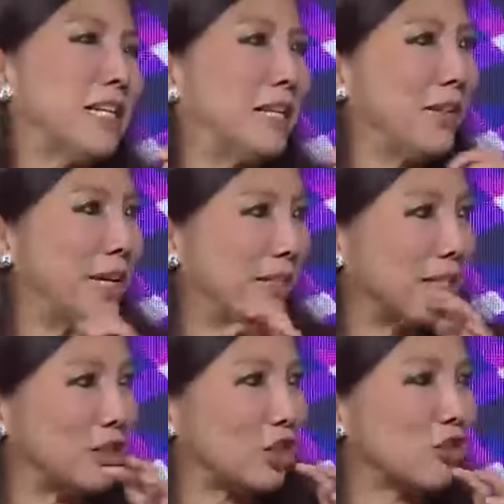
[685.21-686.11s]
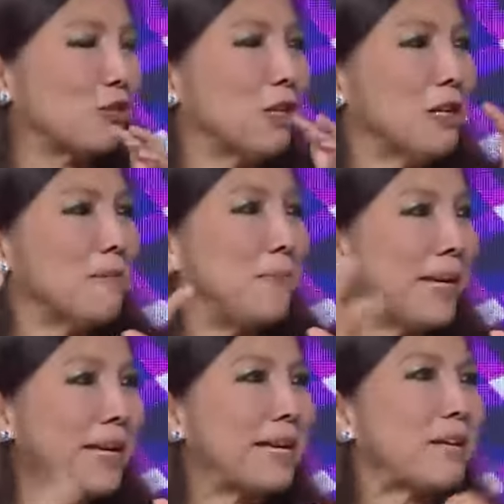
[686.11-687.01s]
And, and, and so
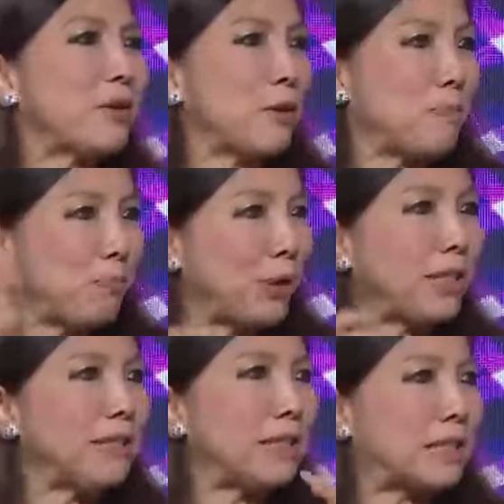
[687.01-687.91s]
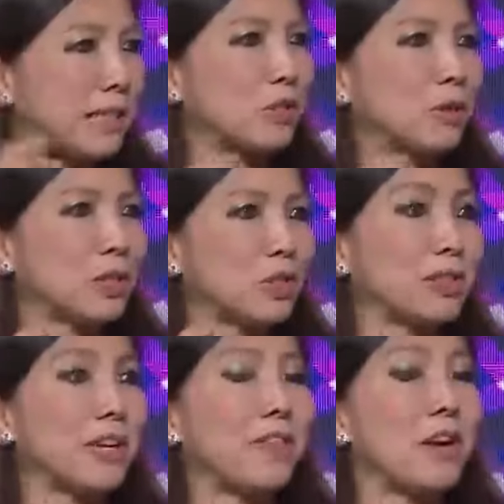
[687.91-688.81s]
being, you know, bringing these stakeholders
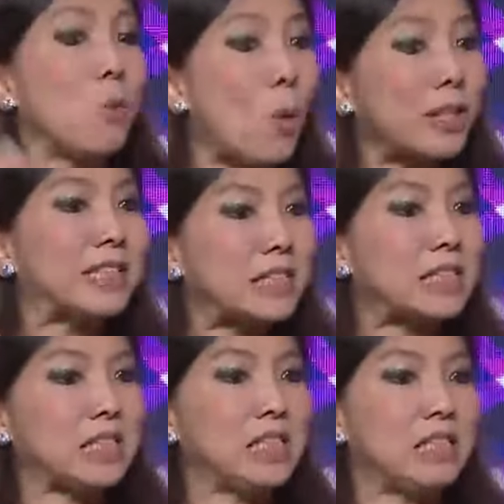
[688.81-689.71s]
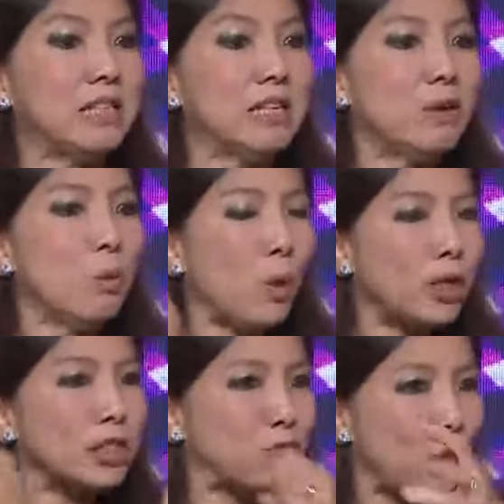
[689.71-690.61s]
together and what they see
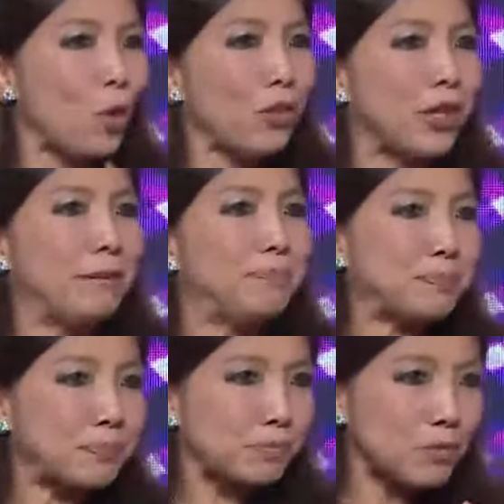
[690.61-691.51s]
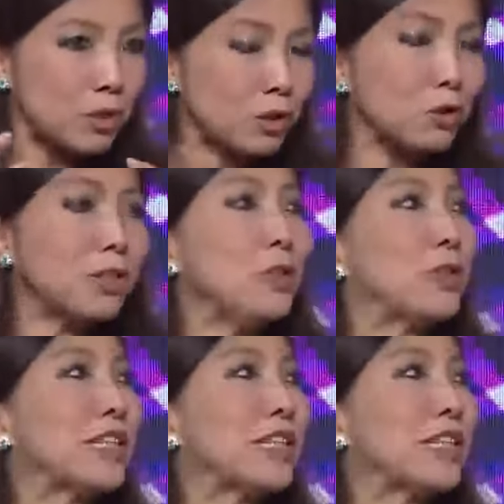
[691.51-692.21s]
works for them so that you